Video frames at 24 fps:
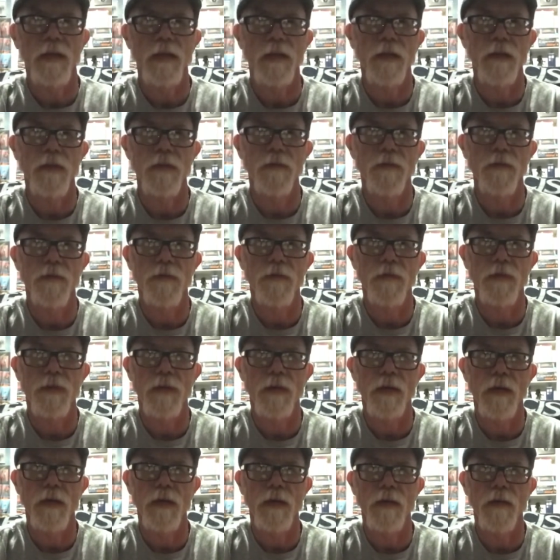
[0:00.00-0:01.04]
kills
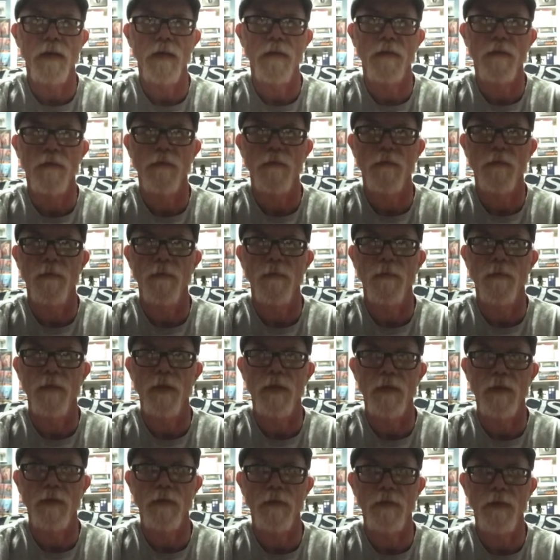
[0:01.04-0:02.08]

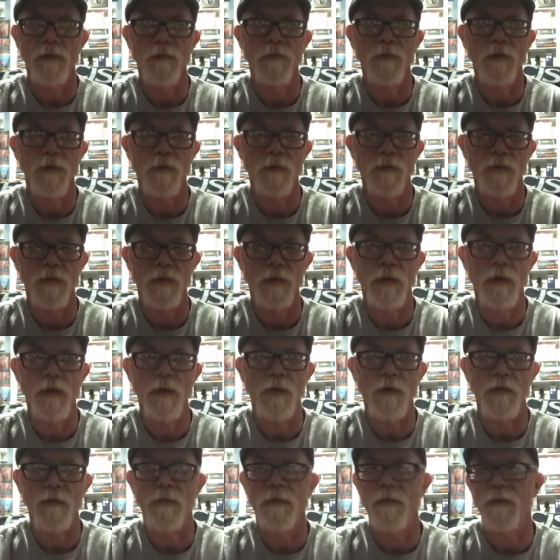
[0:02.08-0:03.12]
this little girl's
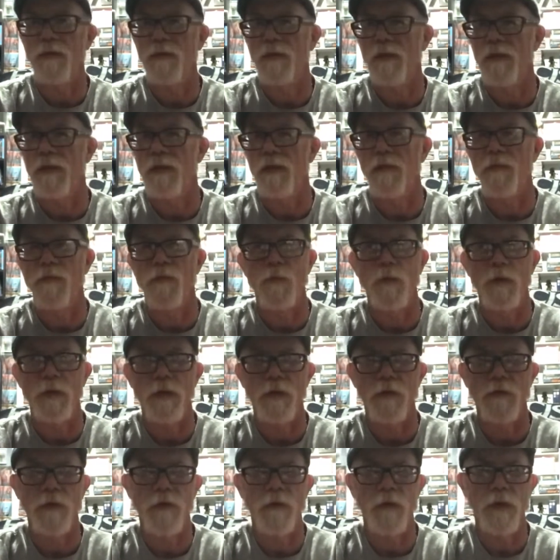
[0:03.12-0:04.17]
dog. She's like 14,
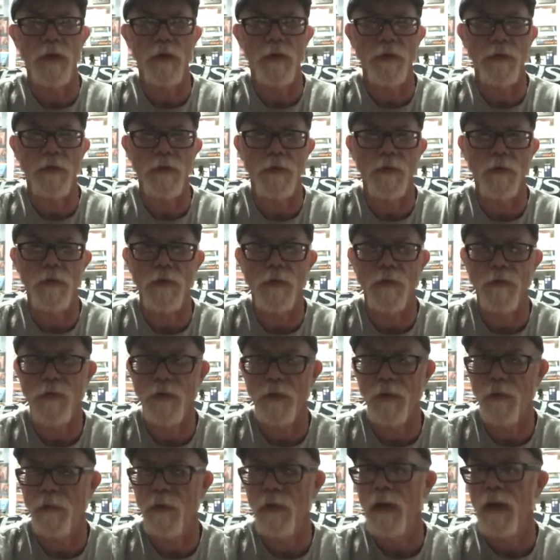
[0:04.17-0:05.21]
15 years old in the
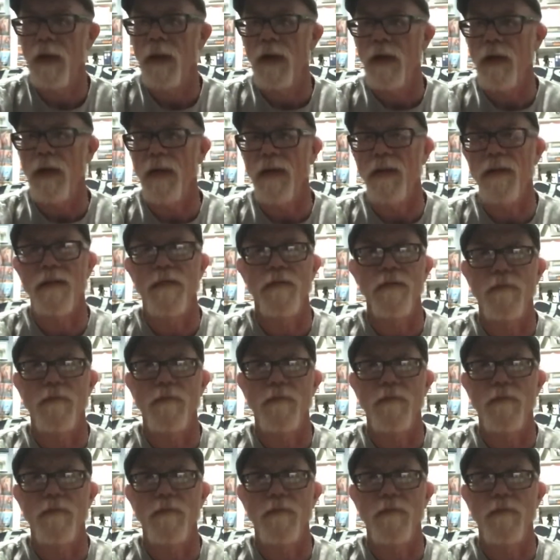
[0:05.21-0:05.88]
film, and